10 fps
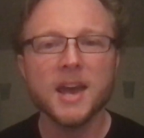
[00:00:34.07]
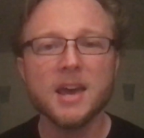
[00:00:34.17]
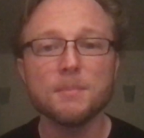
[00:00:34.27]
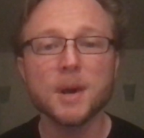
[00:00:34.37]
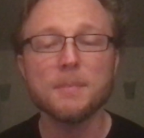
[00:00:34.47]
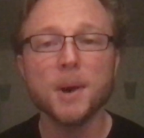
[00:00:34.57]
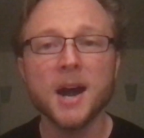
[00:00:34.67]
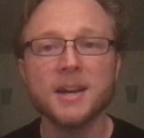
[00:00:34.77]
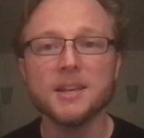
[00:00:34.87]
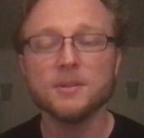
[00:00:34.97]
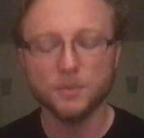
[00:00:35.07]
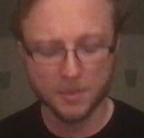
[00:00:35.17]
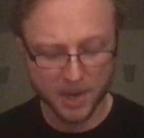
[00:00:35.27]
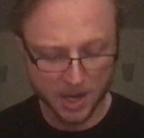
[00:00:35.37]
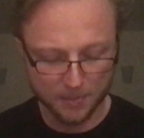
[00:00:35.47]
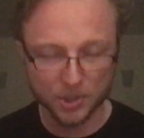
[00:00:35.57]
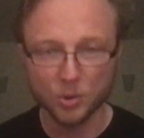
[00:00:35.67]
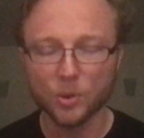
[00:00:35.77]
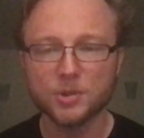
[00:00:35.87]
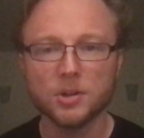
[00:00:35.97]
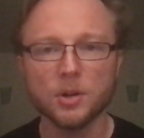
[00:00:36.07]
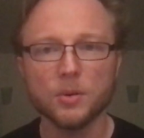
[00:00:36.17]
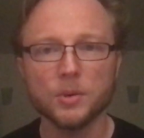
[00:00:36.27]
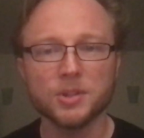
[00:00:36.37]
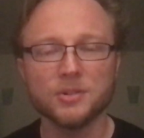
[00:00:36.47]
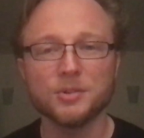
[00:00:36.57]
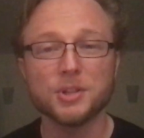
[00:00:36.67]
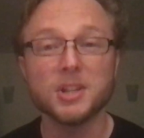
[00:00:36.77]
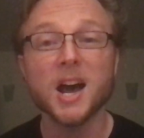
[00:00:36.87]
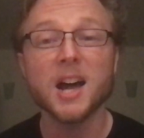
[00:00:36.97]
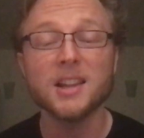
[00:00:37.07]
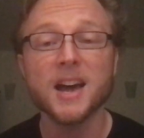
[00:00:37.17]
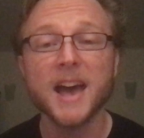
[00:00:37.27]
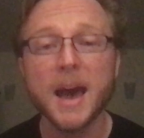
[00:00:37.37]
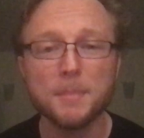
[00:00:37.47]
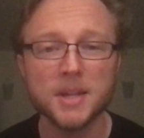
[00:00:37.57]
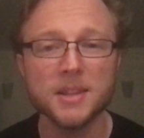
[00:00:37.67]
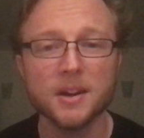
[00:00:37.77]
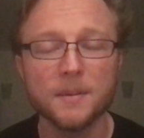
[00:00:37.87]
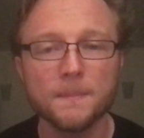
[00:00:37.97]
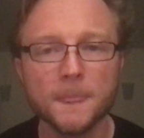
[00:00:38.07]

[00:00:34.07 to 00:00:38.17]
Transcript: and my body, my upper torso, which there's just not a lot happening there.